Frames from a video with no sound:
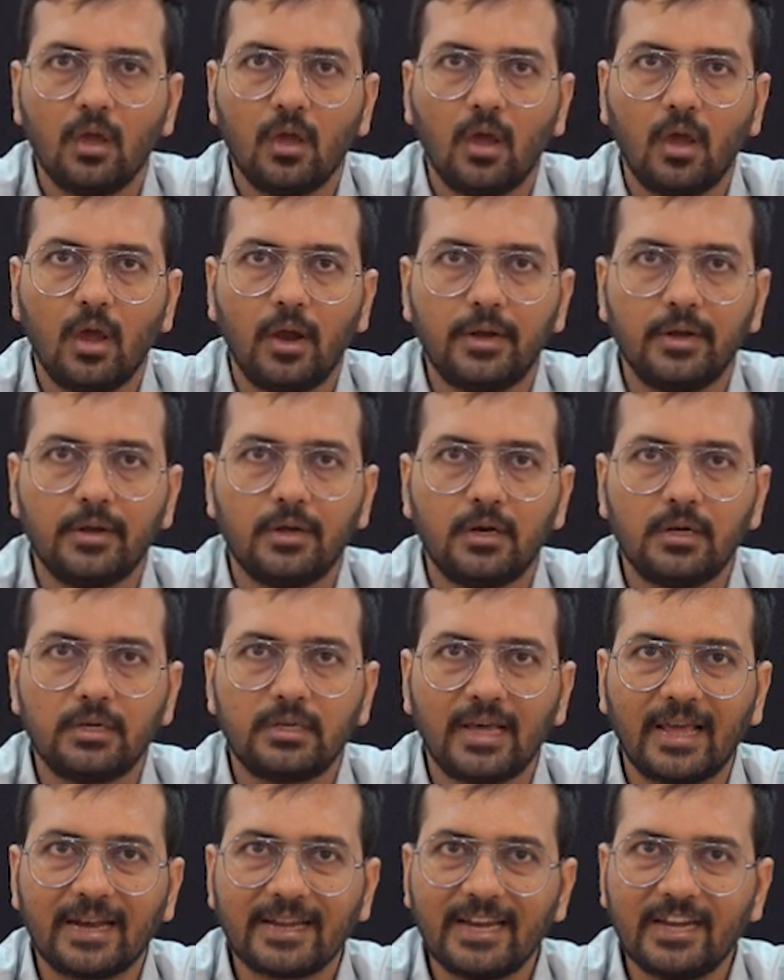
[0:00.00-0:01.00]
and
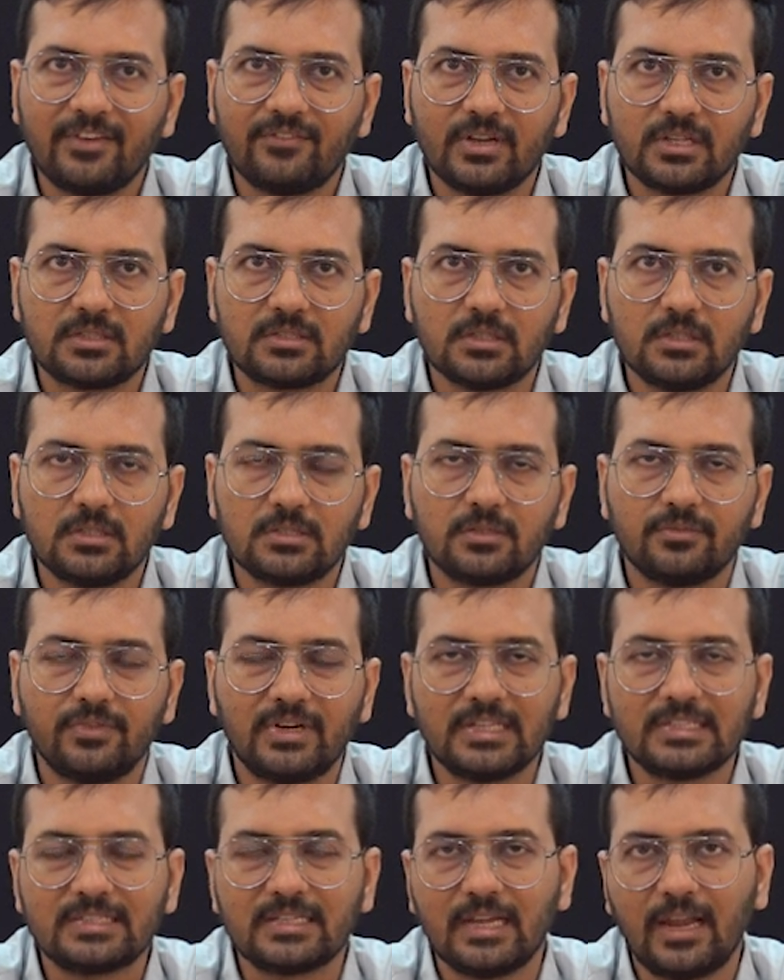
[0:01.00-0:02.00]
target vessels,
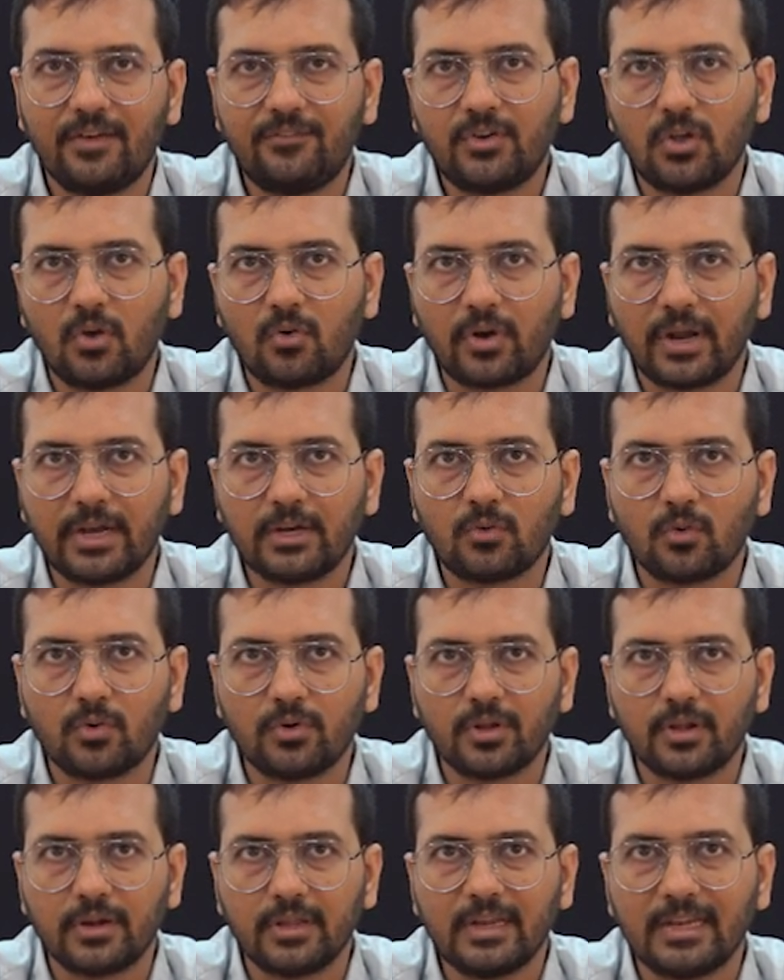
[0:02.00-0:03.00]
whether it is left or right
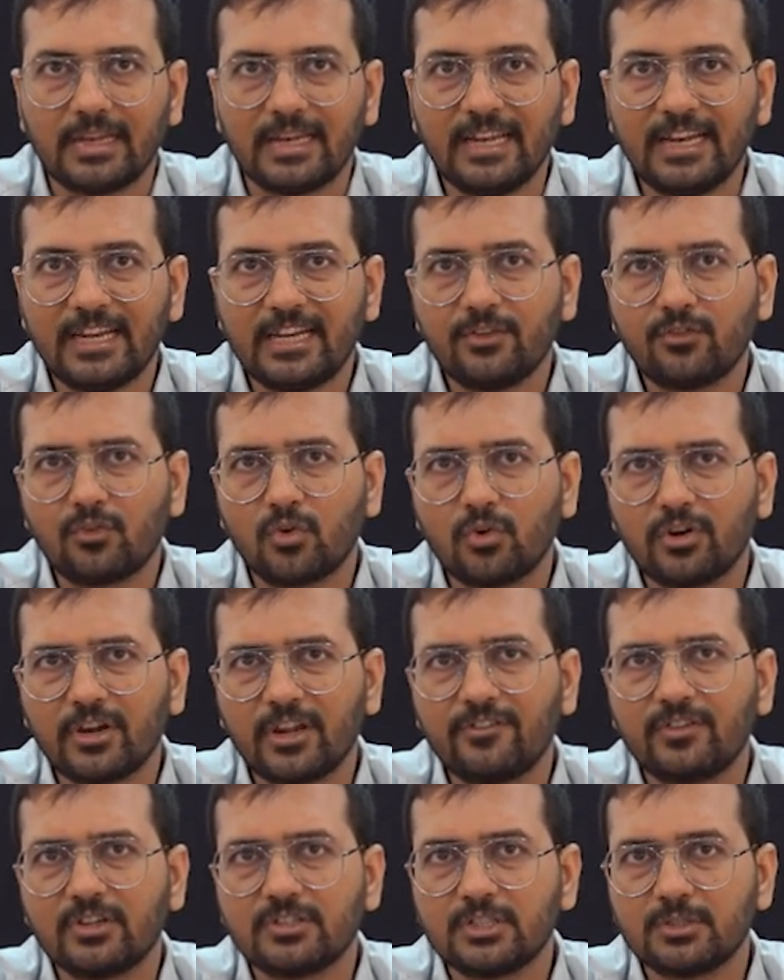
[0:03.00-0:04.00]
coronary, native
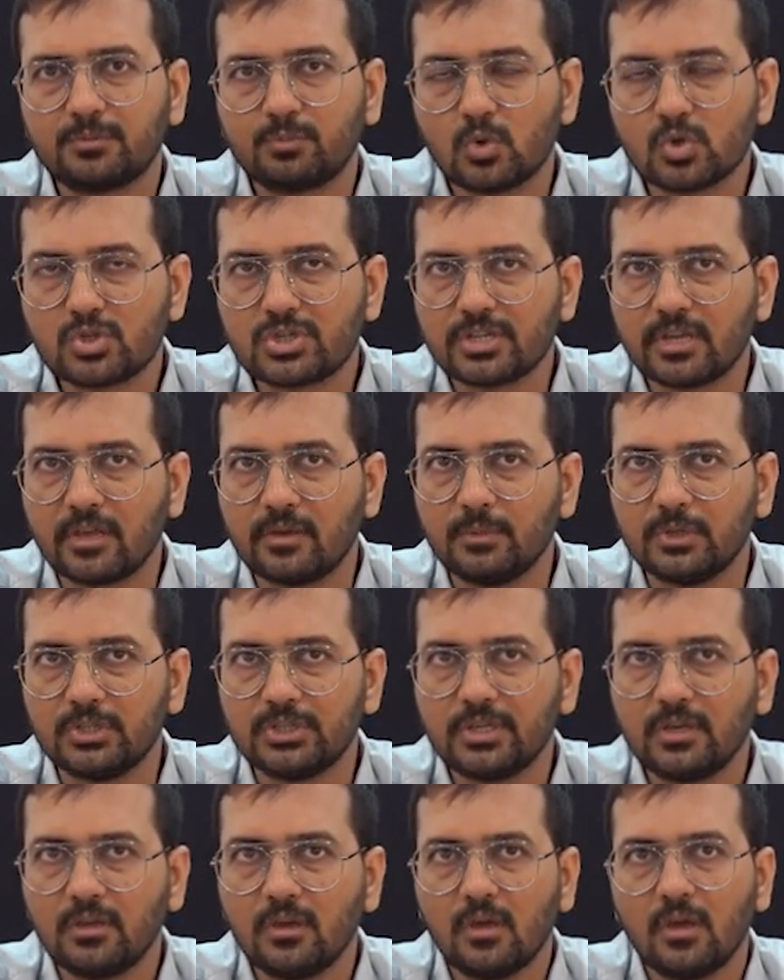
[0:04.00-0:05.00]
coronary versus post
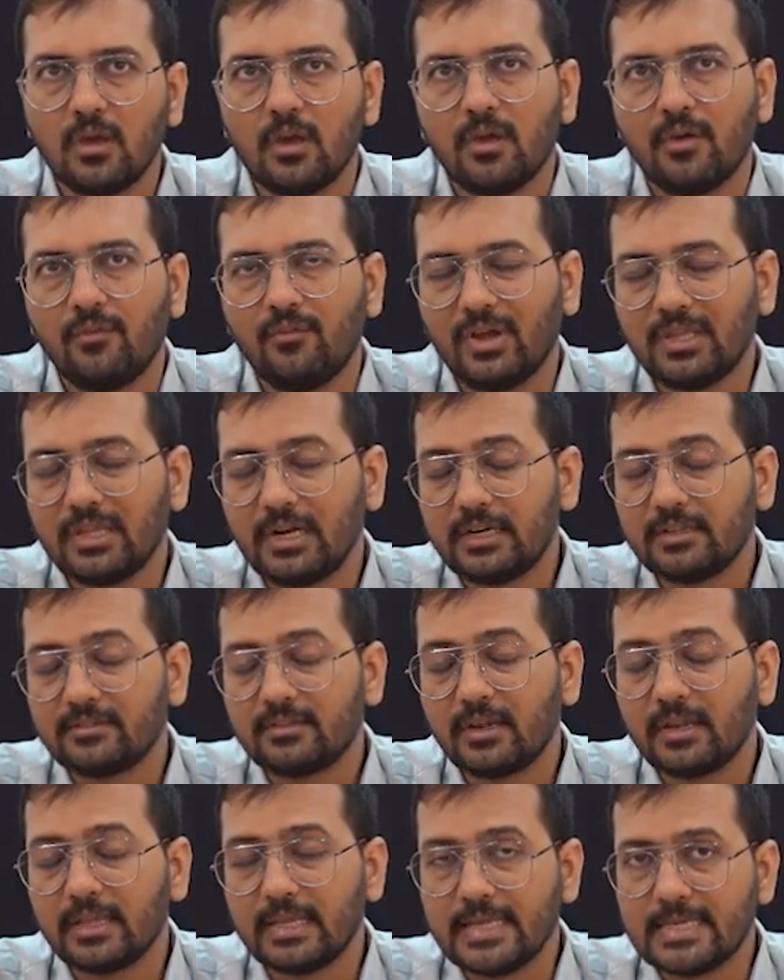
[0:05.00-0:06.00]
CABG, whether it is
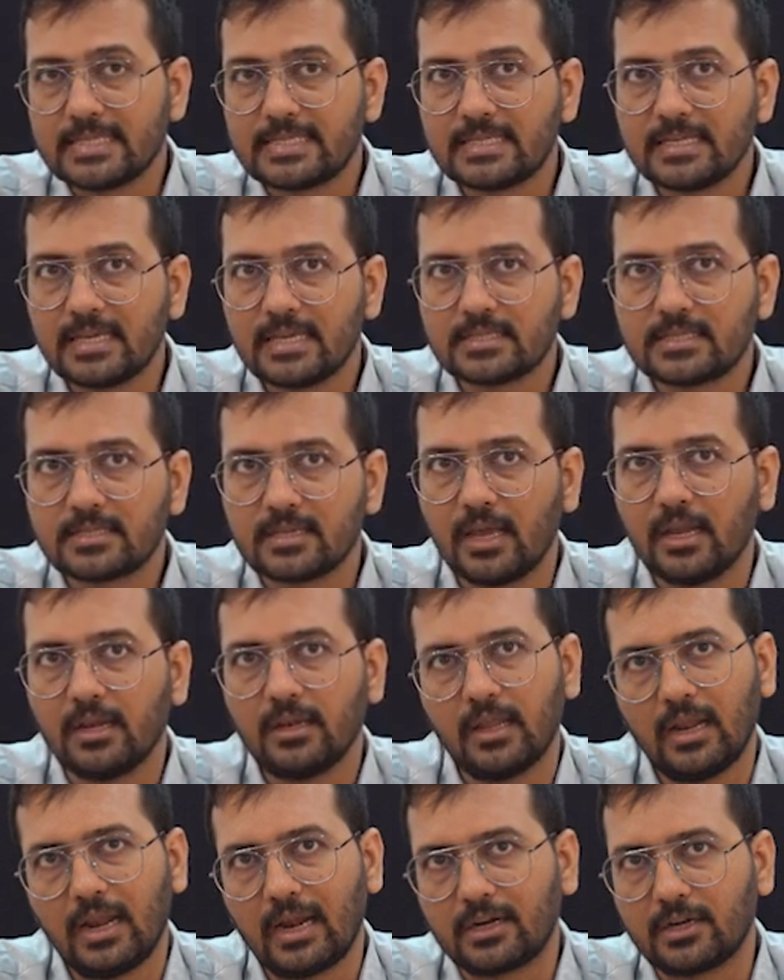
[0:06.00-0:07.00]
an ACS
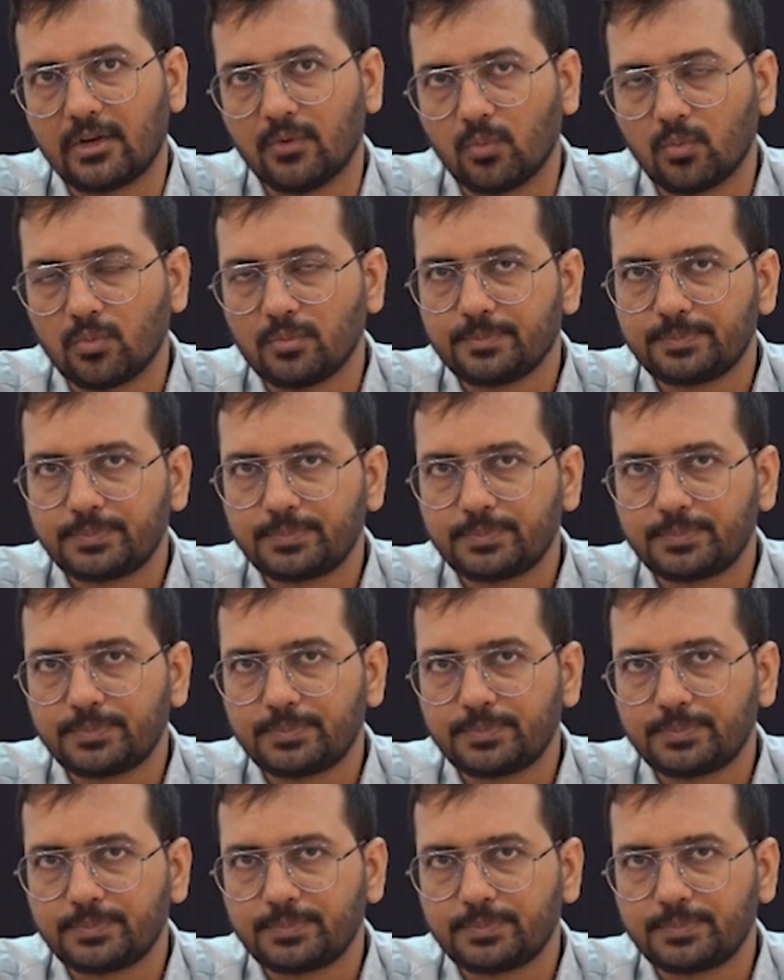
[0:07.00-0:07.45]
and elective.